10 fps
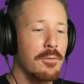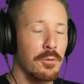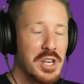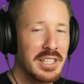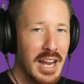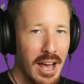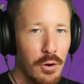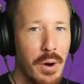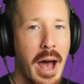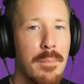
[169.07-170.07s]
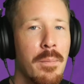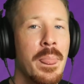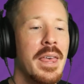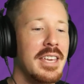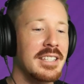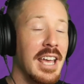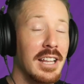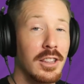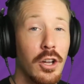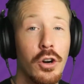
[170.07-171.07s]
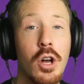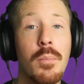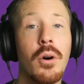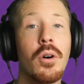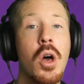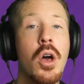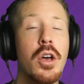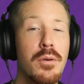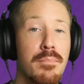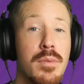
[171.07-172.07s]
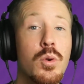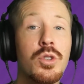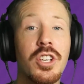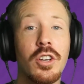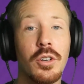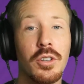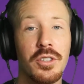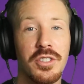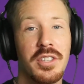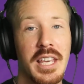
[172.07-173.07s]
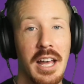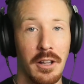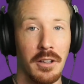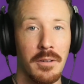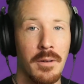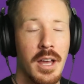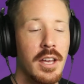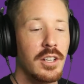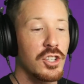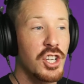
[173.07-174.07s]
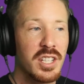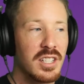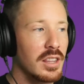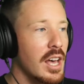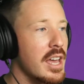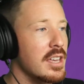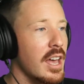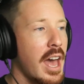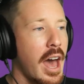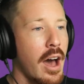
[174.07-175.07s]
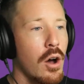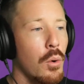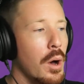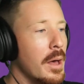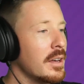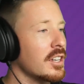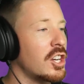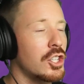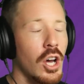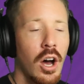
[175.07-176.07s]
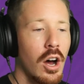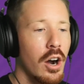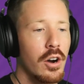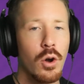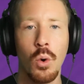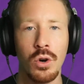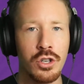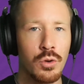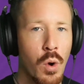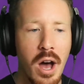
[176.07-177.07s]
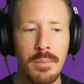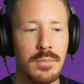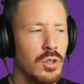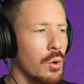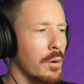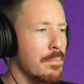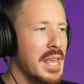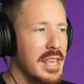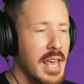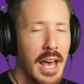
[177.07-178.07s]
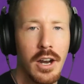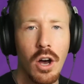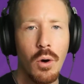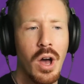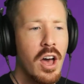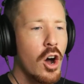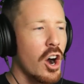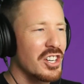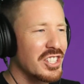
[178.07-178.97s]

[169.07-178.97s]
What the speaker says: freestyle rap is a learnable musical skill. Just like how guitar or drums or piano are